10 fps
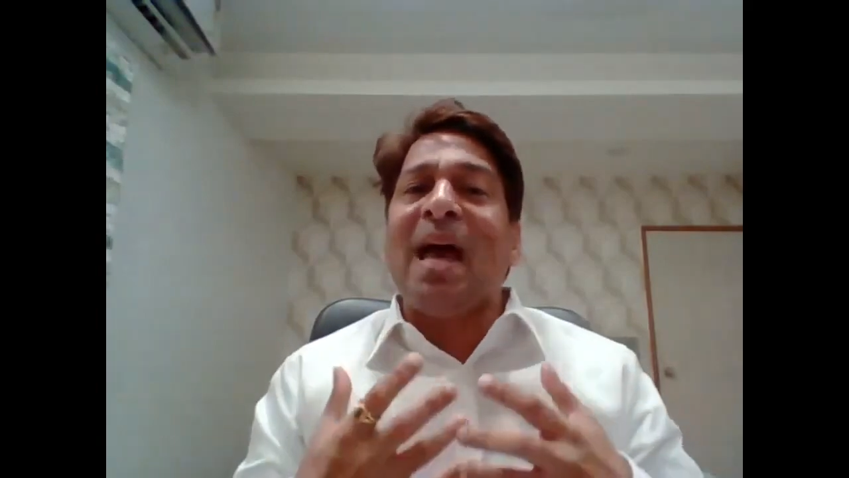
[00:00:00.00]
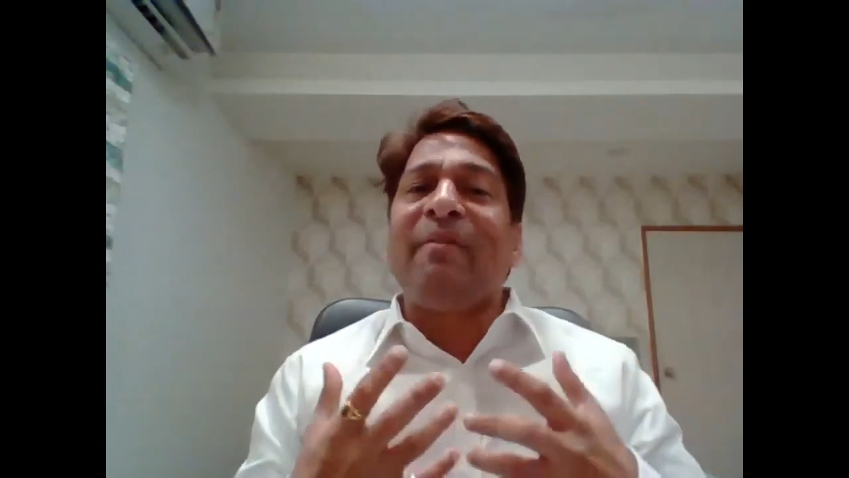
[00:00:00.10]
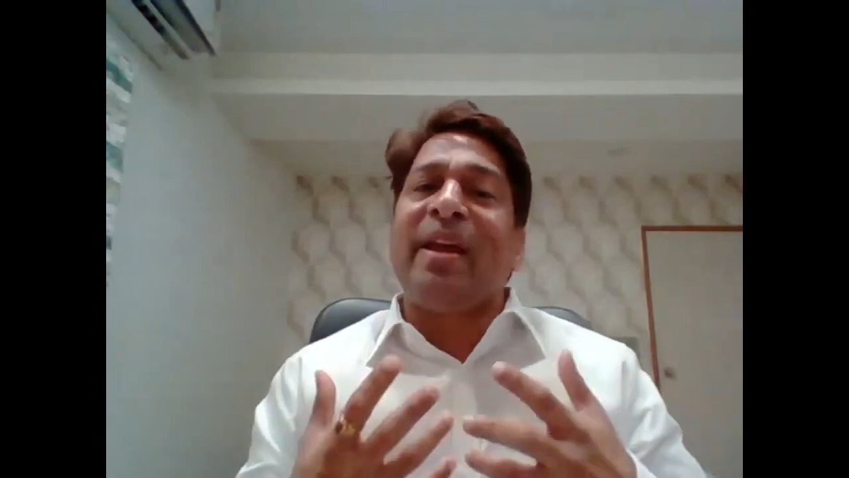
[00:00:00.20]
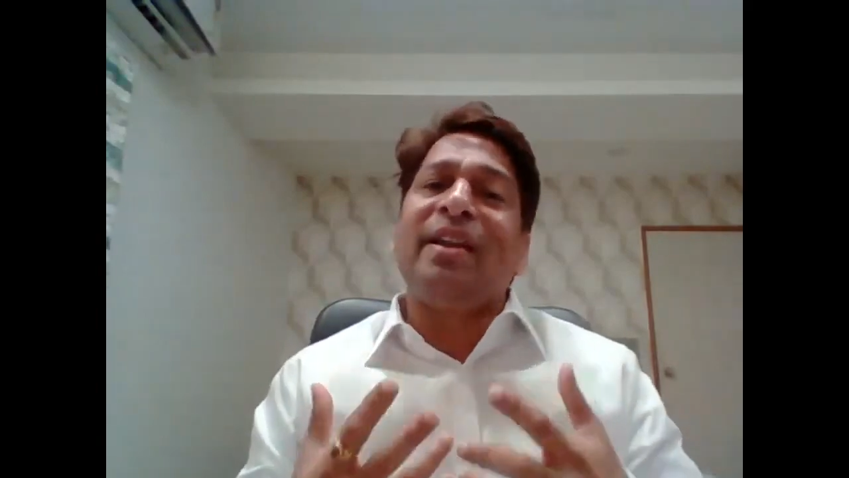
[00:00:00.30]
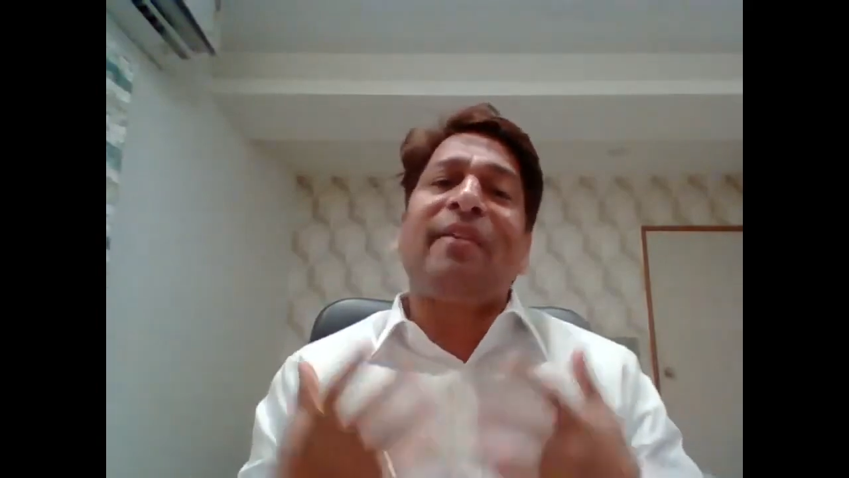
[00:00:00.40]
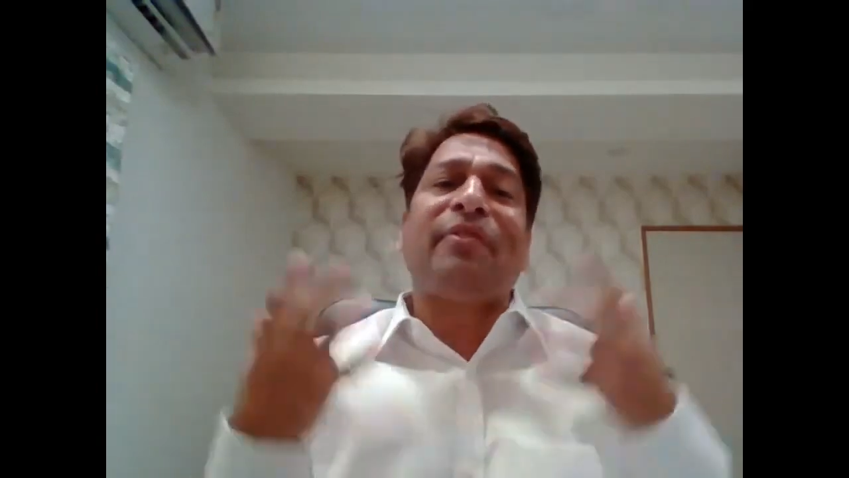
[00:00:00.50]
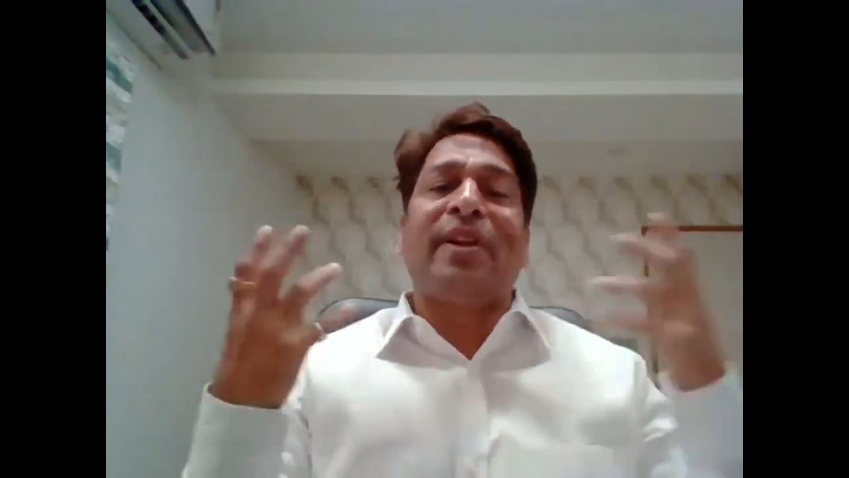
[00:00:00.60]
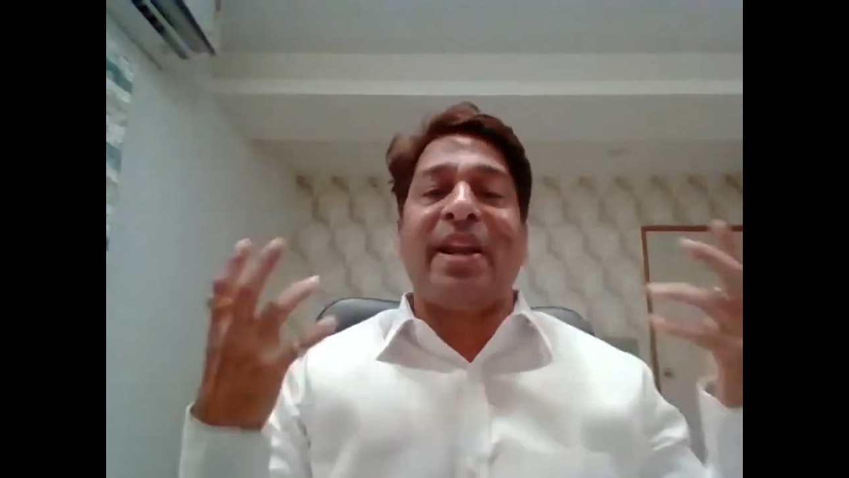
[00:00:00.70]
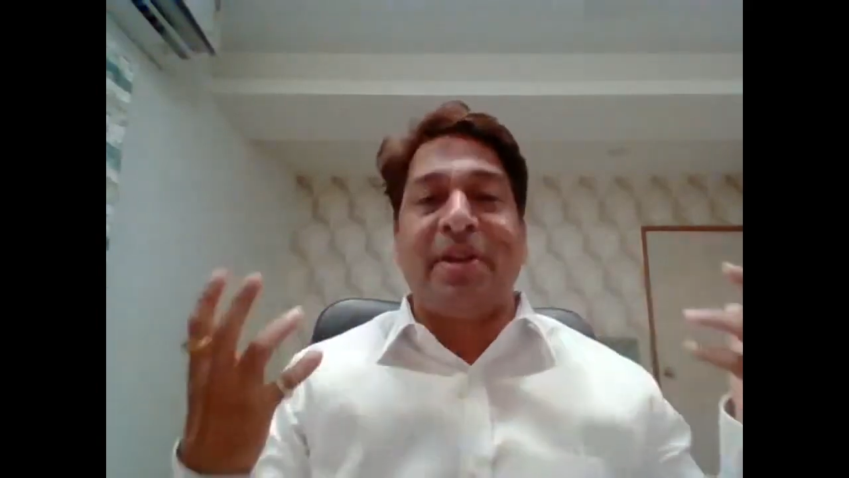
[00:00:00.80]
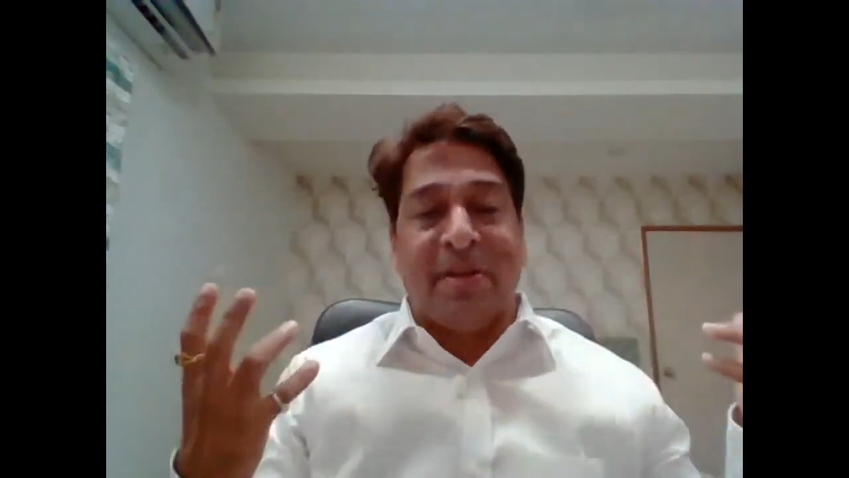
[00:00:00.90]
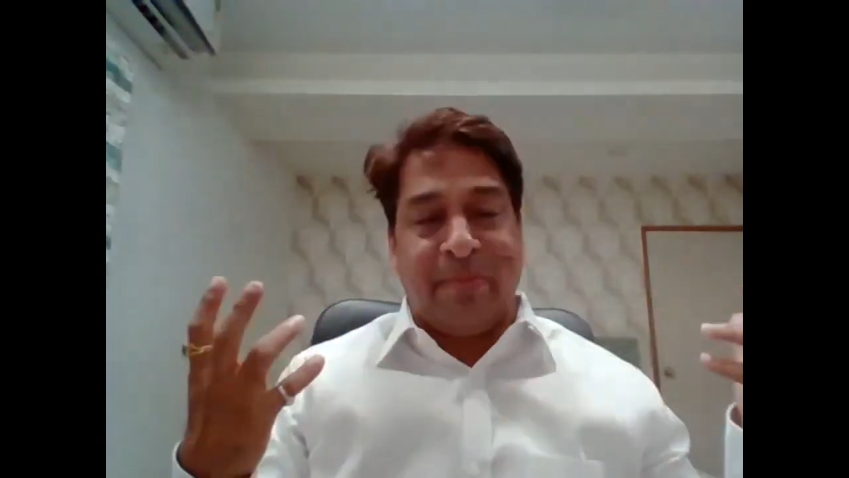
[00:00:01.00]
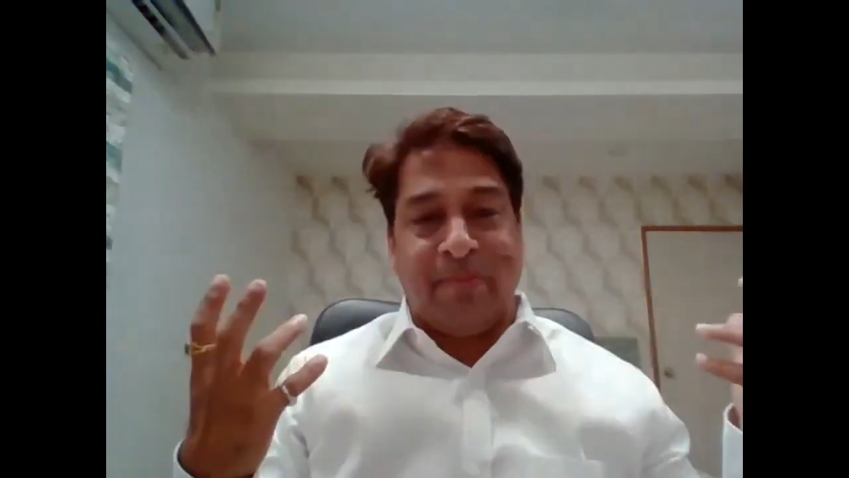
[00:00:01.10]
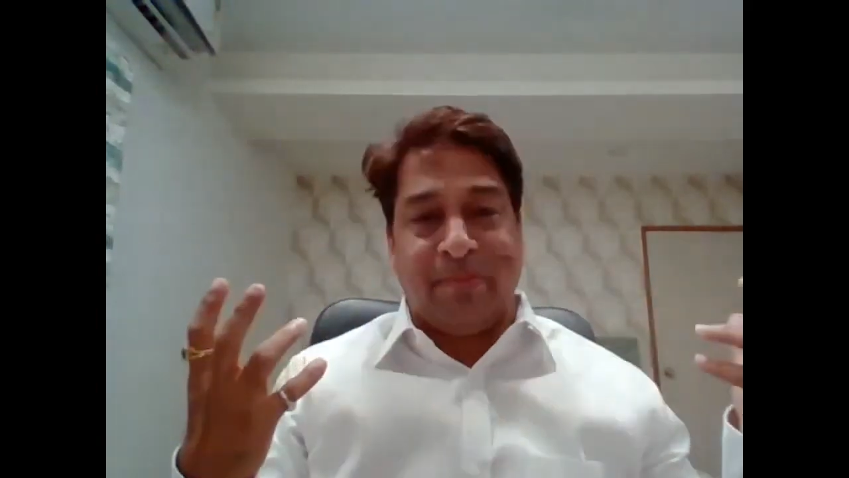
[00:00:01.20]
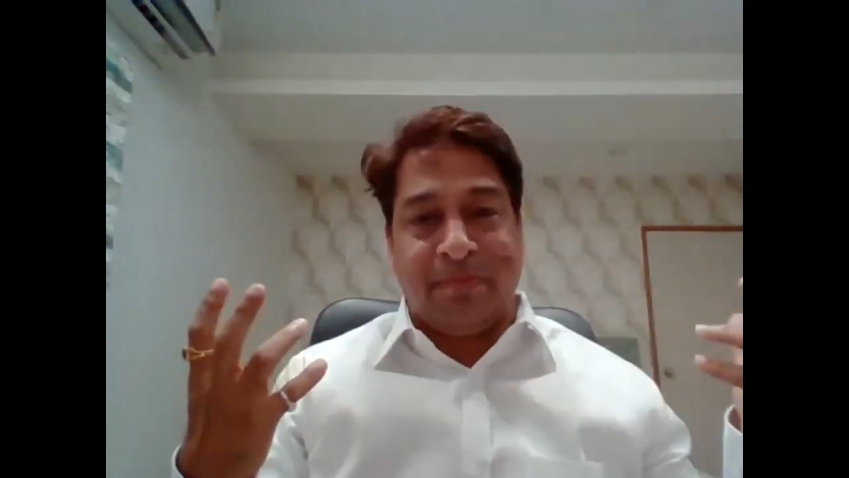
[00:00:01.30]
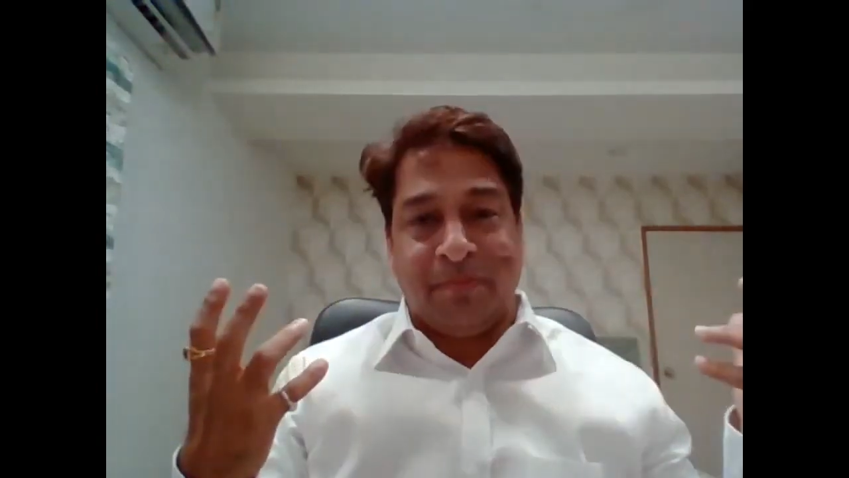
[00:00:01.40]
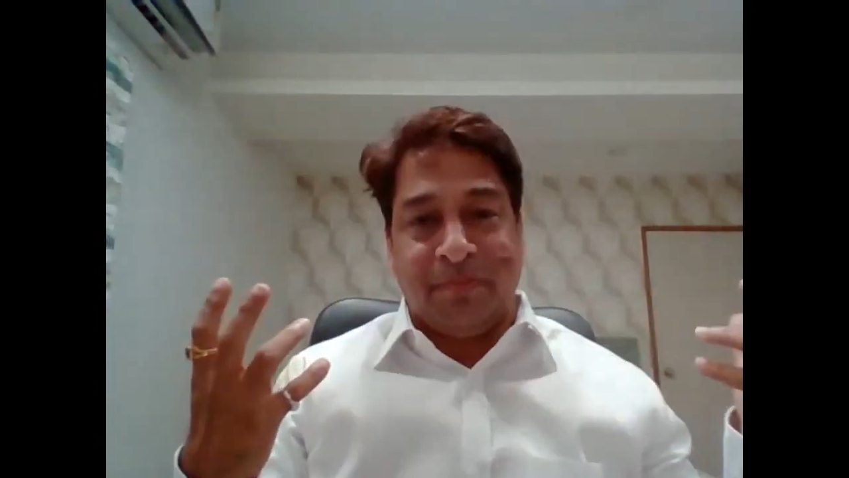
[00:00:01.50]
may have enough credit.